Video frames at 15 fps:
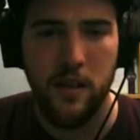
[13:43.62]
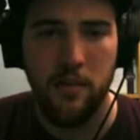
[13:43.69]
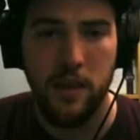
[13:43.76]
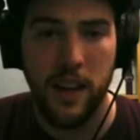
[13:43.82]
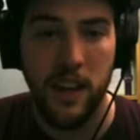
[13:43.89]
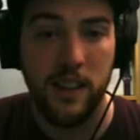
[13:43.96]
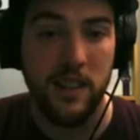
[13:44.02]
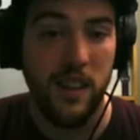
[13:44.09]

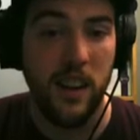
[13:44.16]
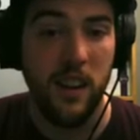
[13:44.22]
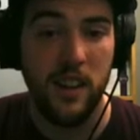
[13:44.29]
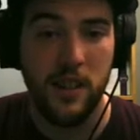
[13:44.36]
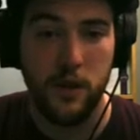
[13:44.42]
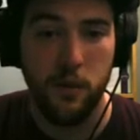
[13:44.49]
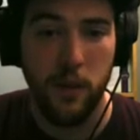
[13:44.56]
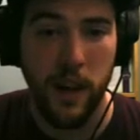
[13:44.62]
My
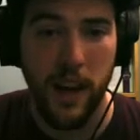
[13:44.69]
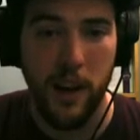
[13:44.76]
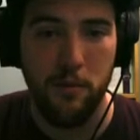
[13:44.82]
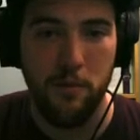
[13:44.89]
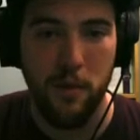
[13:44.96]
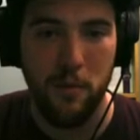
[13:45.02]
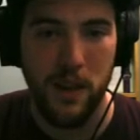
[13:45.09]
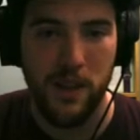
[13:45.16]
dexterity's way
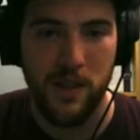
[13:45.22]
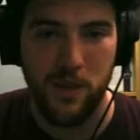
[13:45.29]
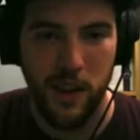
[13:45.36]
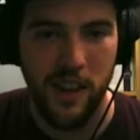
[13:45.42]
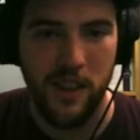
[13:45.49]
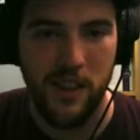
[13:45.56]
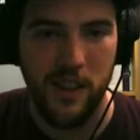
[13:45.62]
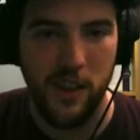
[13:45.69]
up, but my
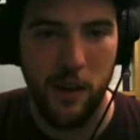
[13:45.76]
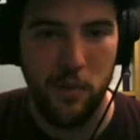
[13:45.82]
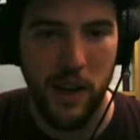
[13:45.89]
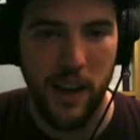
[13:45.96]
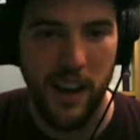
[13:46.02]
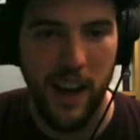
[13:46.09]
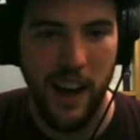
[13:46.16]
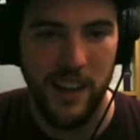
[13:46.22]
strength took a
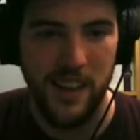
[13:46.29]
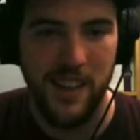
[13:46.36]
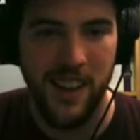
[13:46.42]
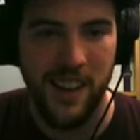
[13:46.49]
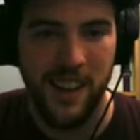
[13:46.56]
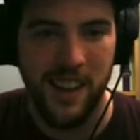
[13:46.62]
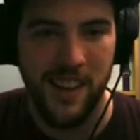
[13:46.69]
big hit.